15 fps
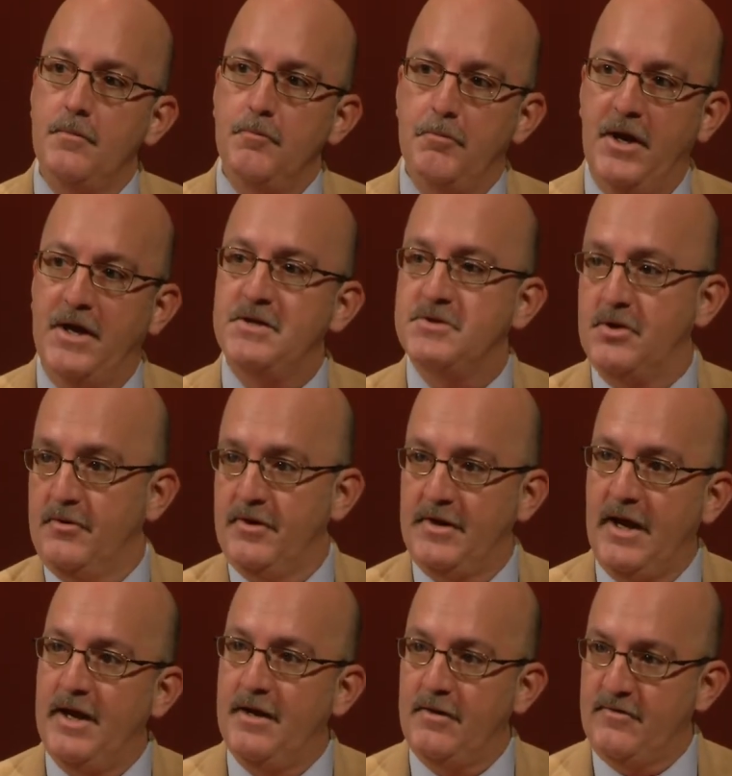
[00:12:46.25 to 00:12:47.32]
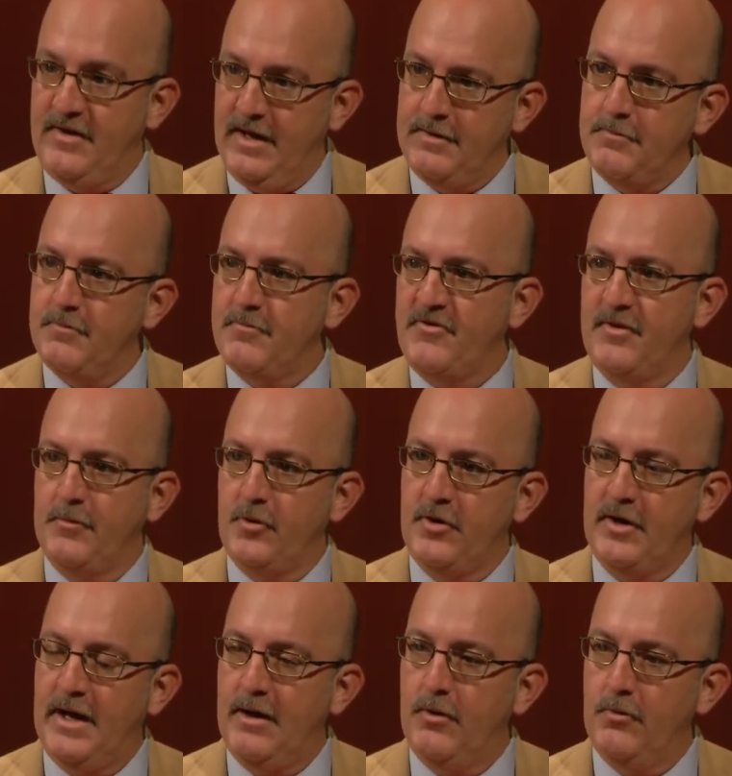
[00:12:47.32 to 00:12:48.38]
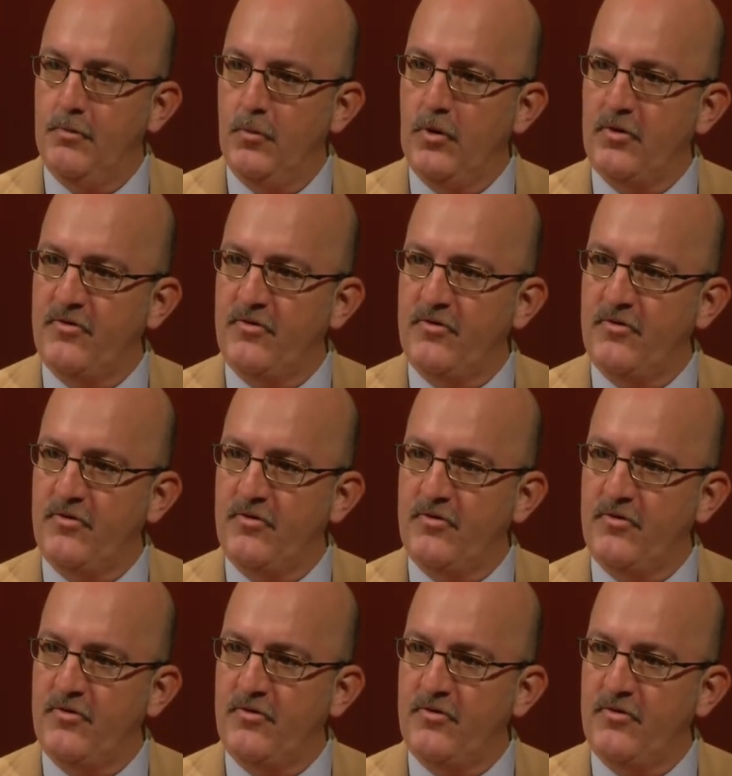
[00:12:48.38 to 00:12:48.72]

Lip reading: based on the data. Is that similar to how it works?